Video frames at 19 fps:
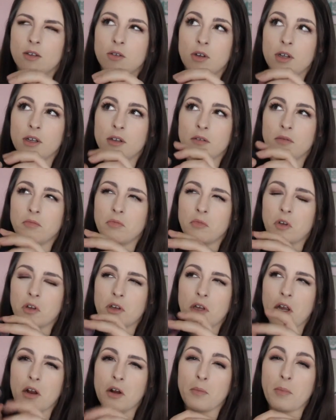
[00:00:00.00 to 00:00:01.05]
Unit,
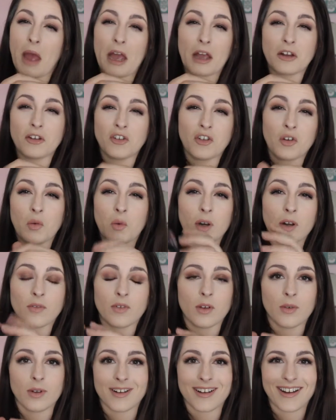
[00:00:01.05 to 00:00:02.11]
container, packaging, whatever
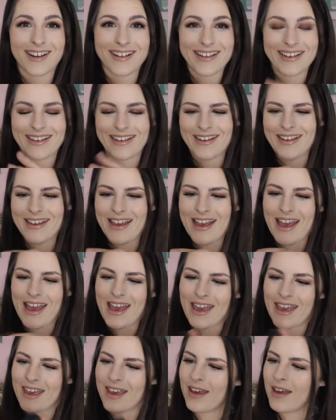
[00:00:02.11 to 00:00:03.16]
you want to call it.
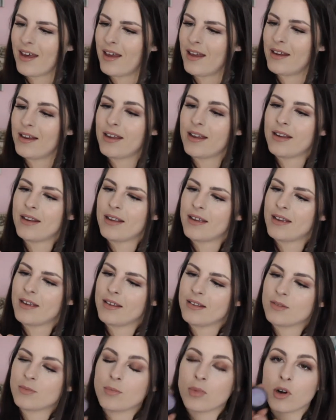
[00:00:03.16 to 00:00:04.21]
And it
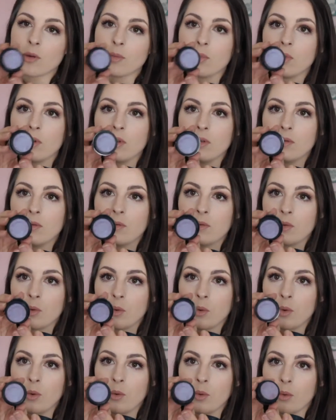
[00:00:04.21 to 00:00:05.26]
is purple.
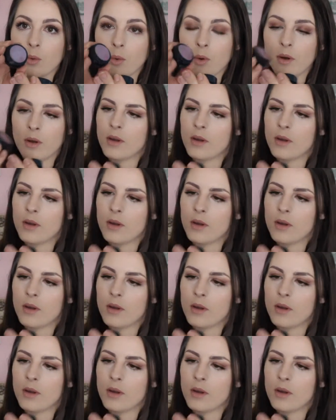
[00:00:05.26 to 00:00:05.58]
Ooh.